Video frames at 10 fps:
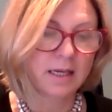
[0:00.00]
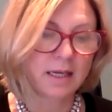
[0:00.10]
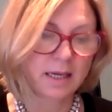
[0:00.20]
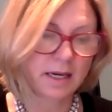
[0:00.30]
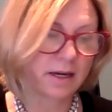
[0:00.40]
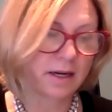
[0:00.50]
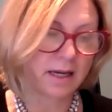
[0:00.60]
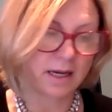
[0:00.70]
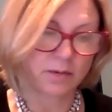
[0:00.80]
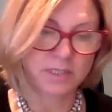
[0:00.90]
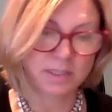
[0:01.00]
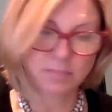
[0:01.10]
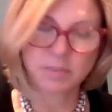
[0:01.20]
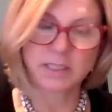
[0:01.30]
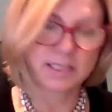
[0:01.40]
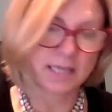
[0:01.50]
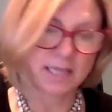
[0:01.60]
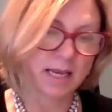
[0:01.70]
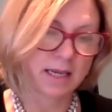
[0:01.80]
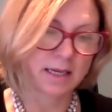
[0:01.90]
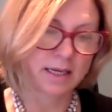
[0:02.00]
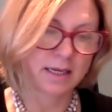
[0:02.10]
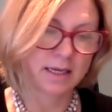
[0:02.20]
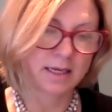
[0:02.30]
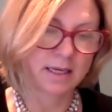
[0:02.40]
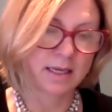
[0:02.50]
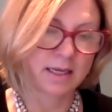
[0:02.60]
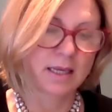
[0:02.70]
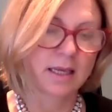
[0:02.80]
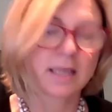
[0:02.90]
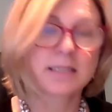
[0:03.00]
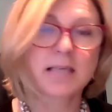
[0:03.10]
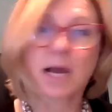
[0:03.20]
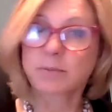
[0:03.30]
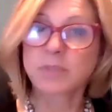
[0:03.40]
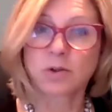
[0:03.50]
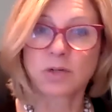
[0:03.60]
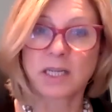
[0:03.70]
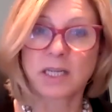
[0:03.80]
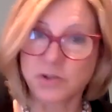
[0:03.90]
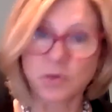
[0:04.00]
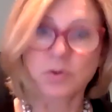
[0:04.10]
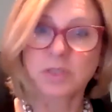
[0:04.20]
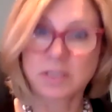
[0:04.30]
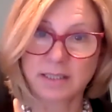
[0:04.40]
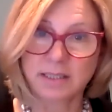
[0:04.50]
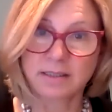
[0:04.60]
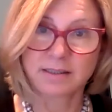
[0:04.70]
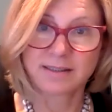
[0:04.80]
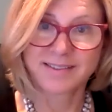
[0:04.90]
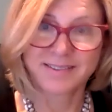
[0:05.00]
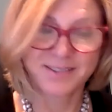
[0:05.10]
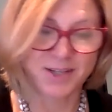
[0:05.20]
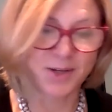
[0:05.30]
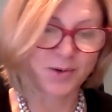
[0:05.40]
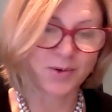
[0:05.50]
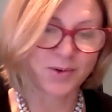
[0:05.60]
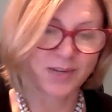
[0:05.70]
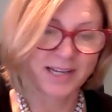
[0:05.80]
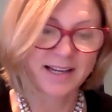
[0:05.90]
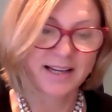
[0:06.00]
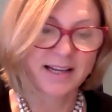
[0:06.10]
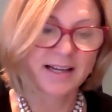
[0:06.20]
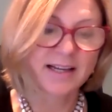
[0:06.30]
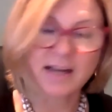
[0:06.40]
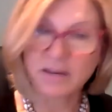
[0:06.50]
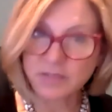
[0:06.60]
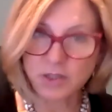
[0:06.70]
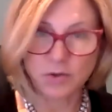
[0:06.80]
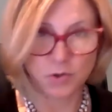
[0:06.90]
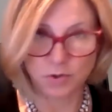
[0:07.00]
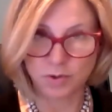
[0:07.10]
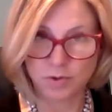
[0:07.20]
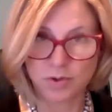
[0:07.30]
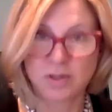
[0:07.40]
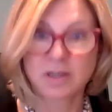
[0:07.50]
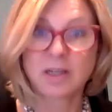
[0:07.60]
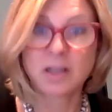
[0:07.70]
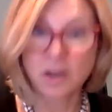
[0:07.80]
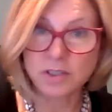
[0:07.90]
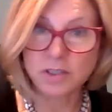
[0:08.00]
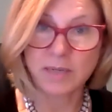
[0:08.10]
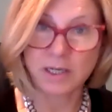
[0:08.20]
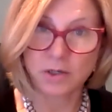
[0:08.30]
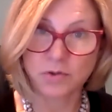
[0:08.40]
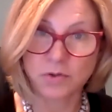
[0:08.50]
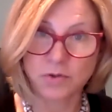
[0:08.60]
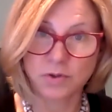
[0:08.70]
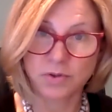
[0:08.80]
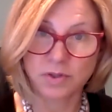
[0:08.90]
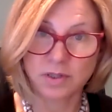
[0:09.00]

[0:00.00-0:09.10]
Here, I would simply say, it's absolutely exhausting to cover your truth, not speak your truth.